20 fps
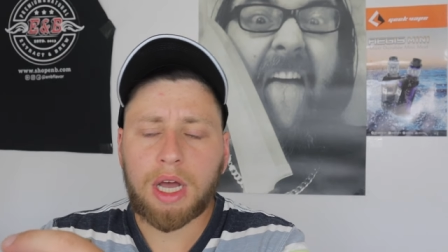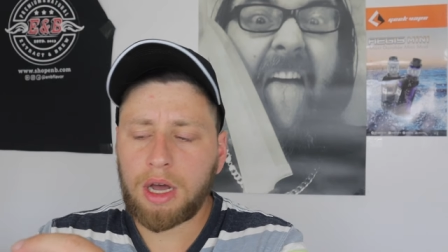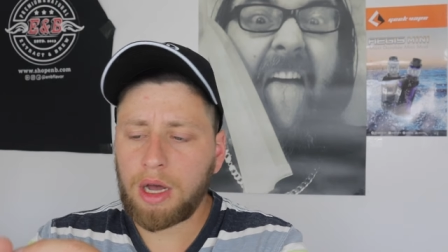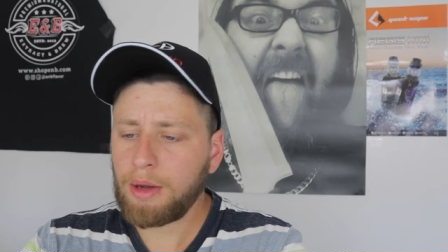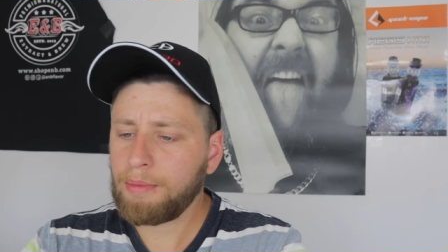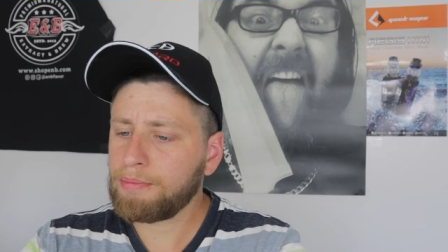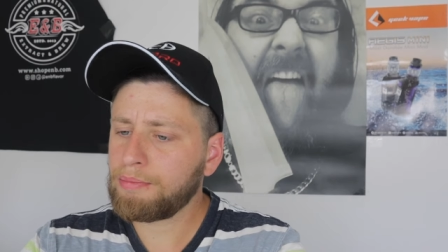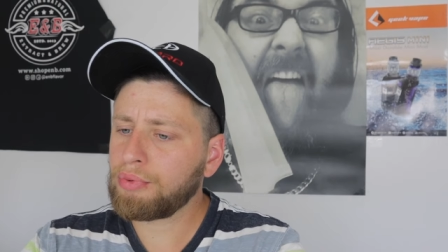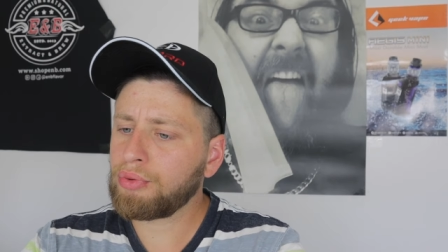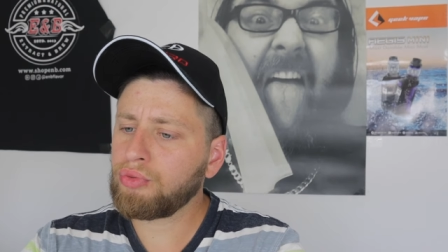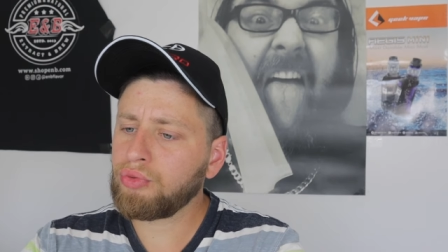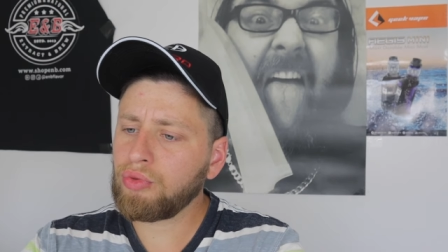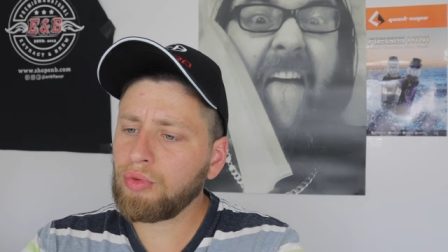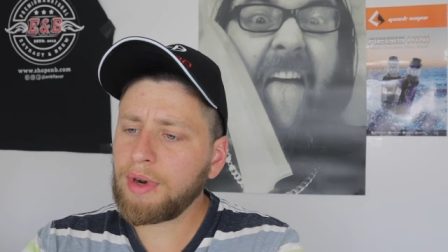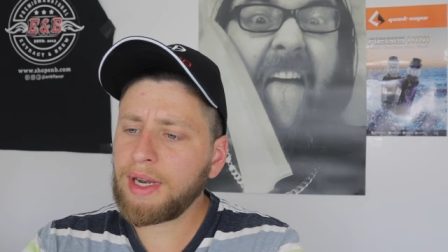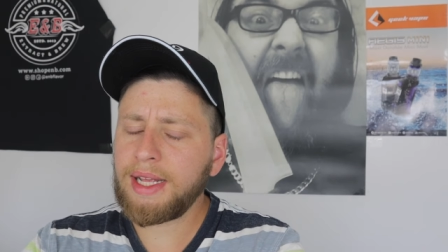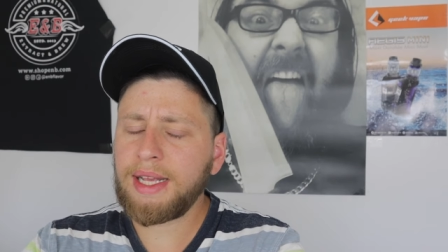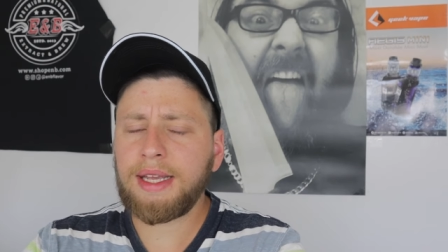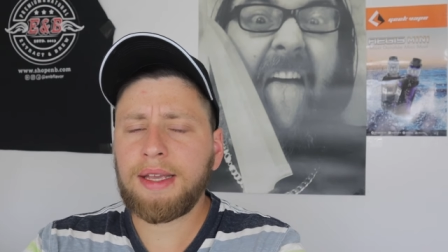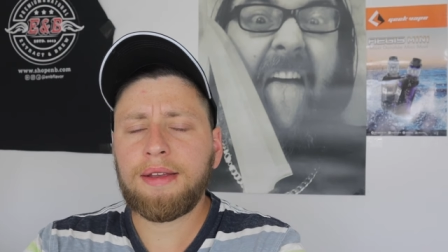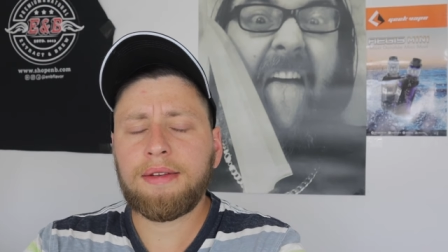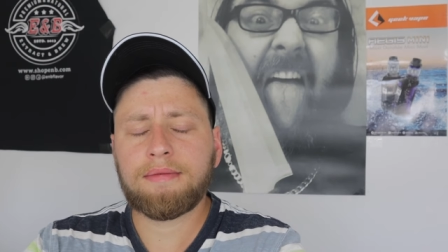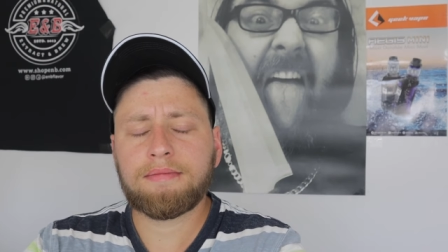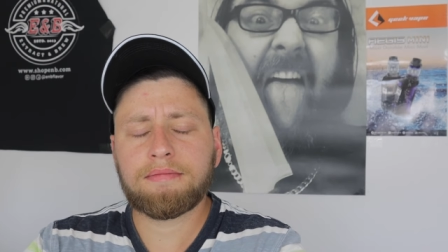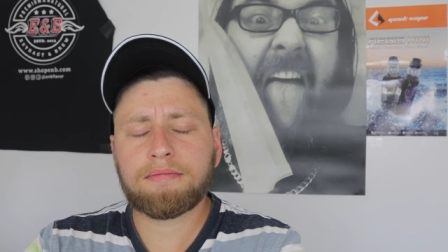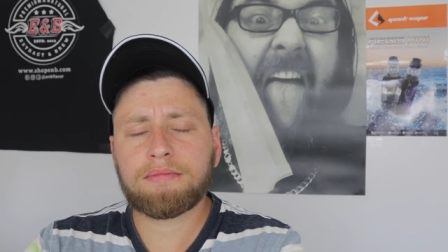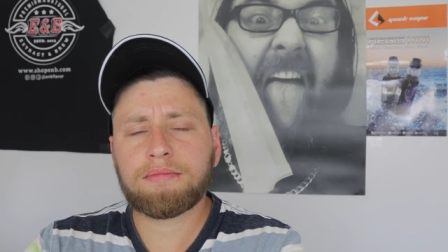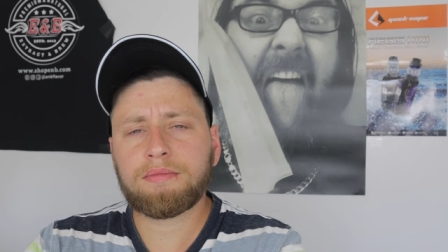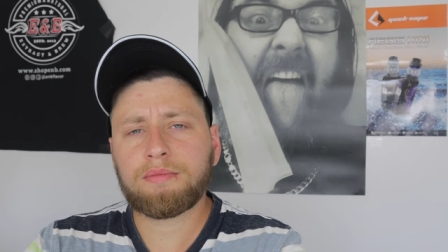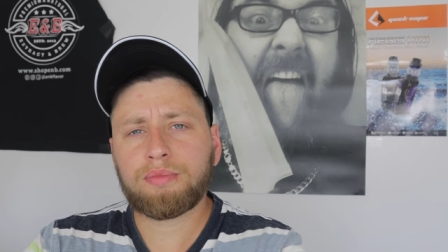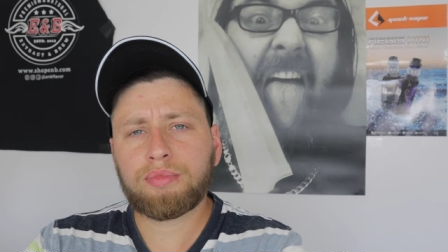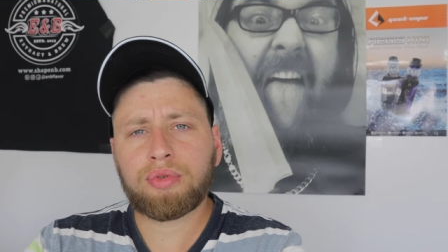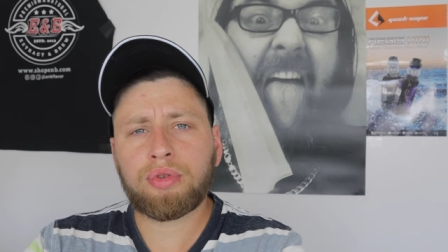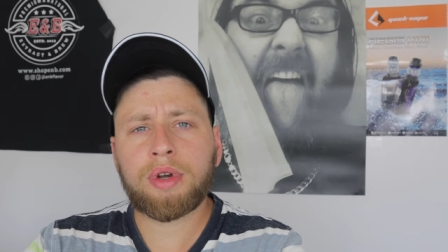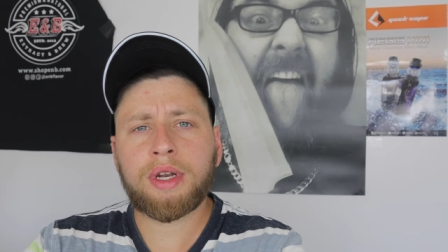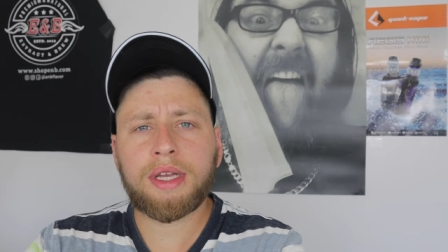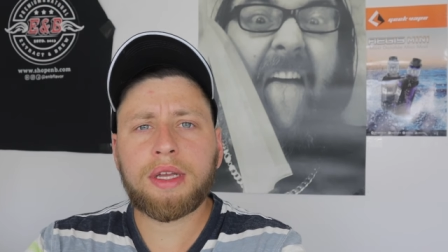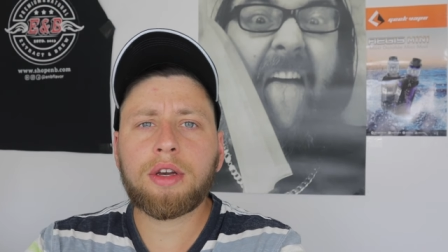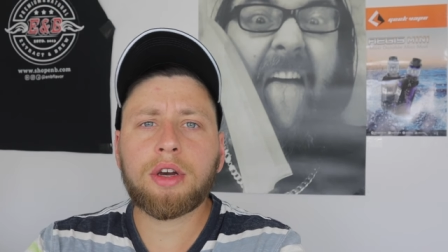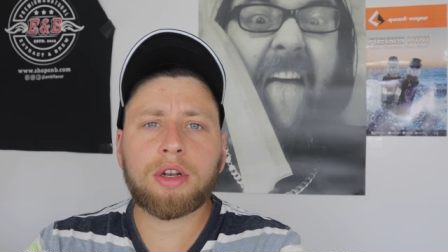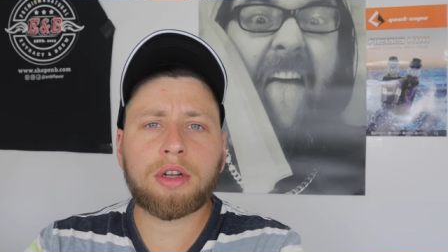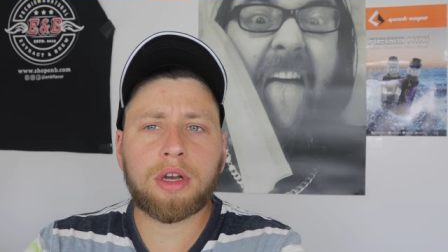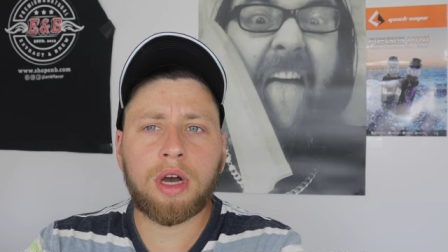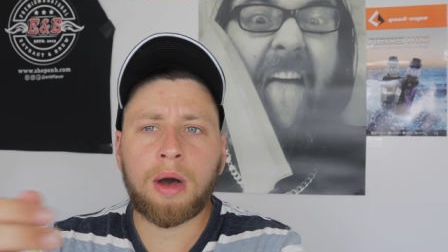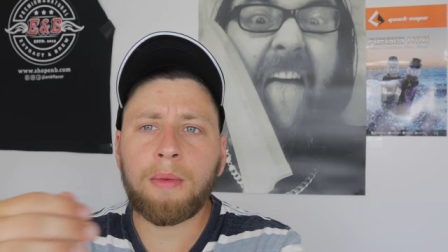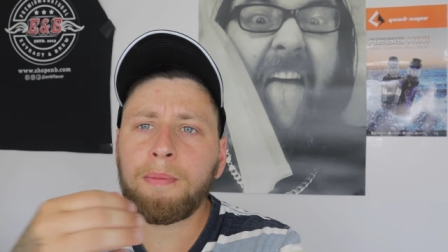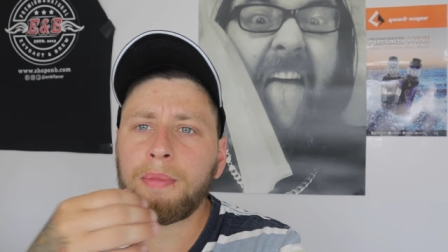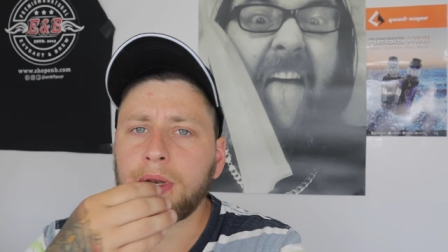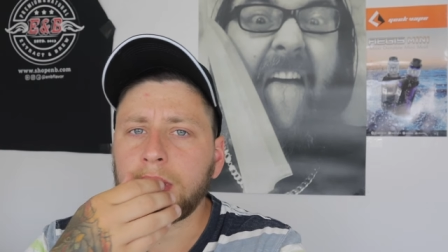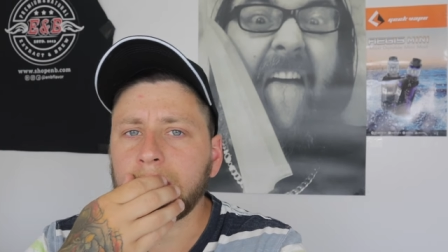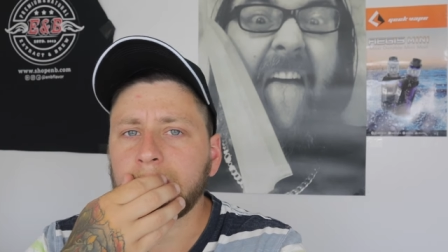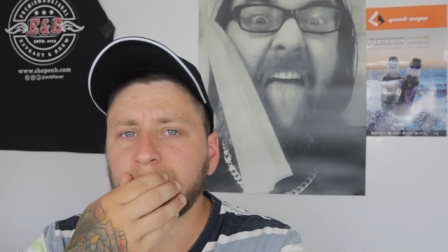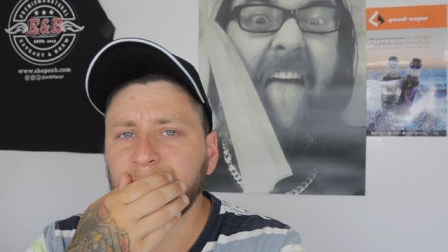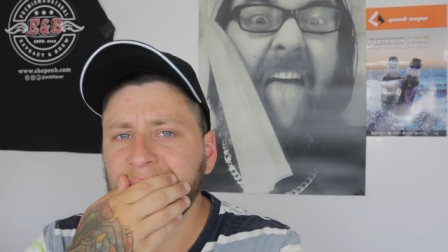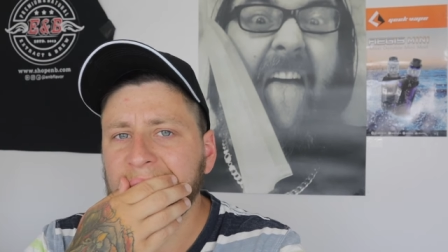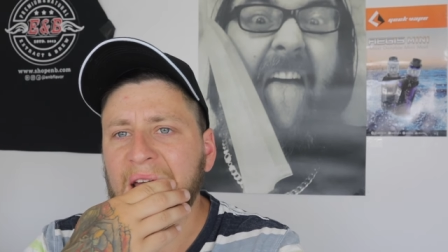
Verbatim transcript: a pretty pretty good company.